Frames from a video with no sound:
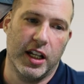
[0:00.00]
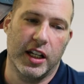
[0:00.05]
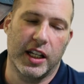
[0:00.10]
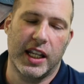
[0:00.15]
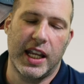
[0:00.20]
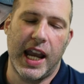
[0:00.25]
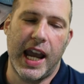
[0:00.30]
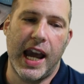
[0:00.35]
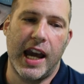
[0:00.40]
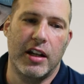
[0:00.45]
a
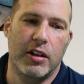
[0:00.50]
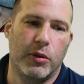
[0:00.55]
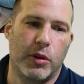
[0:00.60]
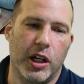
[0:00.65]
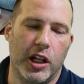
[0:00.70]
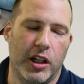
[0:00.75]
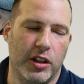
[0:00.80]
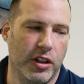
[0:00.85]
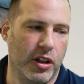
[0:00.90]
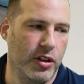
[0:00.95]
cat
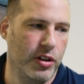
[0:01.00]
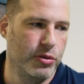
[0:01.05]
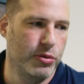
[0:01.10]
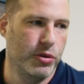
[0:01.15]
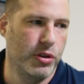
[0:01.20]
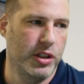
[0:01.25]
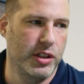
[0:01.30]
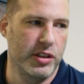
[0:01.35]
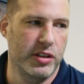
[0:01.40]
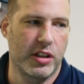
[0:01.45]
while another
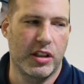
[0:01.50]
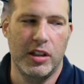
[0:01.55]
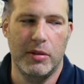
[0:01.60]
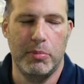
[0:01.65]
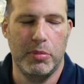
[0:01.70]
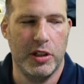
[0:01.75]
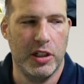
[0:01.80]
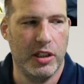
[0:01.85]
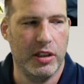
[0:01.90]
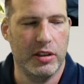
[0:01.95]
one is
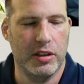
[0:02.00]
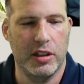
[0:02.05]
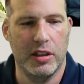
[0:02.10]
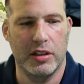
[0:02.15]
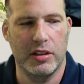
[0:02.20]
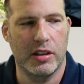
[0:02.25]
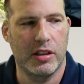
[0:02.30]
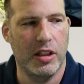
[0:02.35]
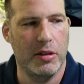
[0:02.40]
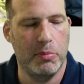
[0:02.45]
clipping
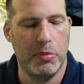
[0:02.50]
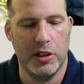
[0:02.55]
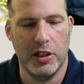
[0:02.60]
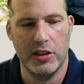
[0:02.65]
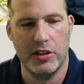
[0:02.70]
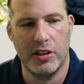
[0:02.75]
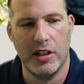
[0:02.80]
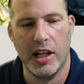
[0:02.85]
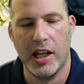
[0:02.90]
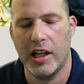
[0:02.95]

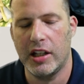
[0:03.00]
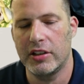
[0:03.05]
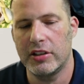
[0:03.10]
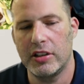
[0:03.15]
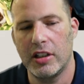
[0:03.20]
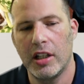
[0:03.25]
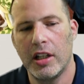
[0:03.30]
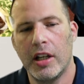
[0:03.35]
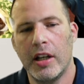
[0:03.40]
its nails.